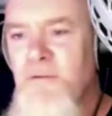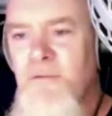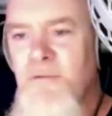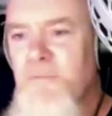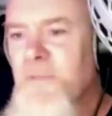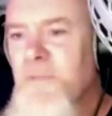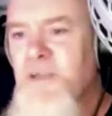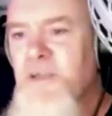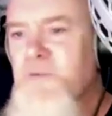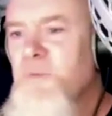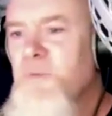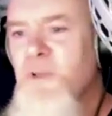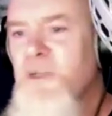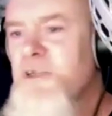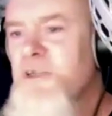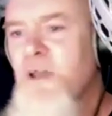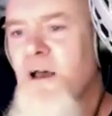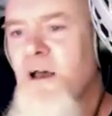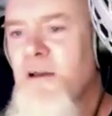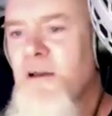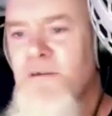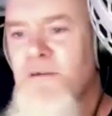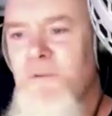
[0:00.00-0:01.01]
mixing with the
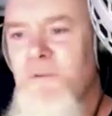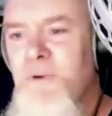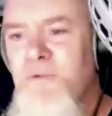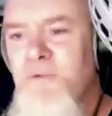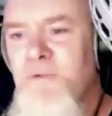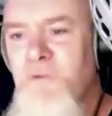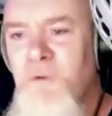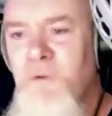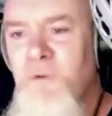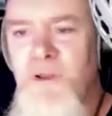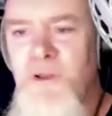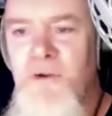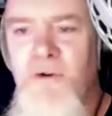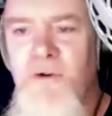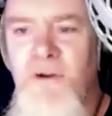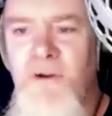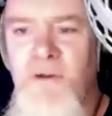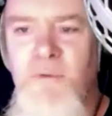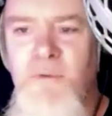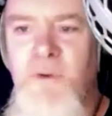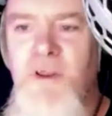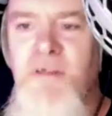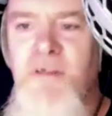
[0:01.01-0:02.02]
stars or whatever you want to call
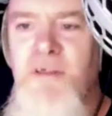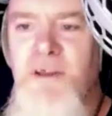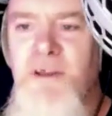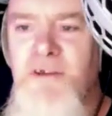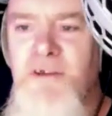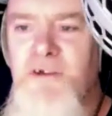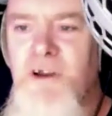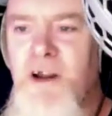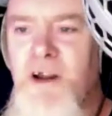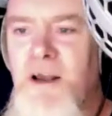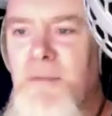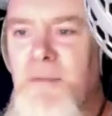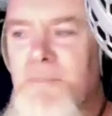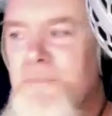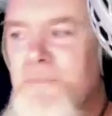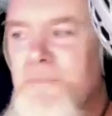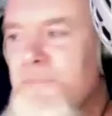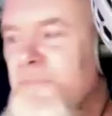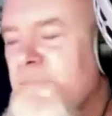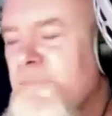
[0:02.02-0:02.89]
it. What they think's going to happen.